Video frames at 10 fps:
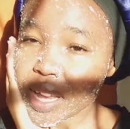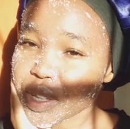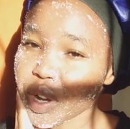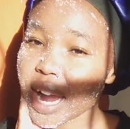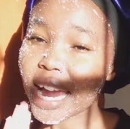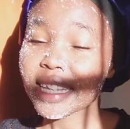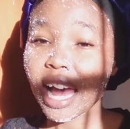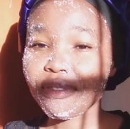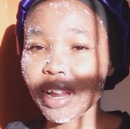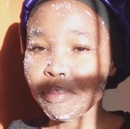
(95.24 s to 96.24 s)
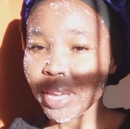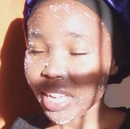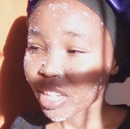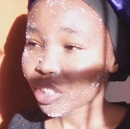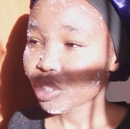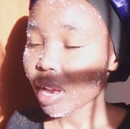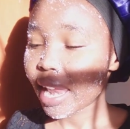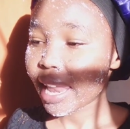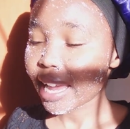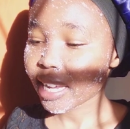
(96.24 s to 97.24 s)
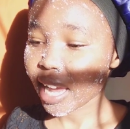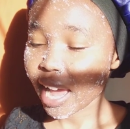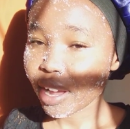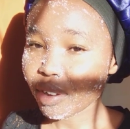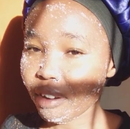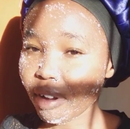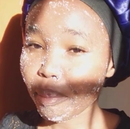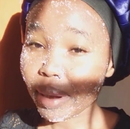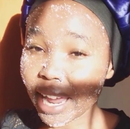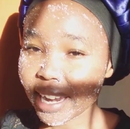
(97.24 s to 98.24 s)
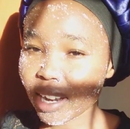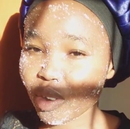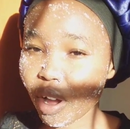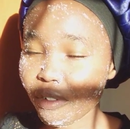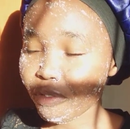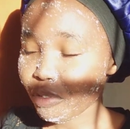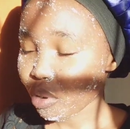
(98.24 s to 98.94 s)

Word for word: so guys after making sure like uh, you have applied your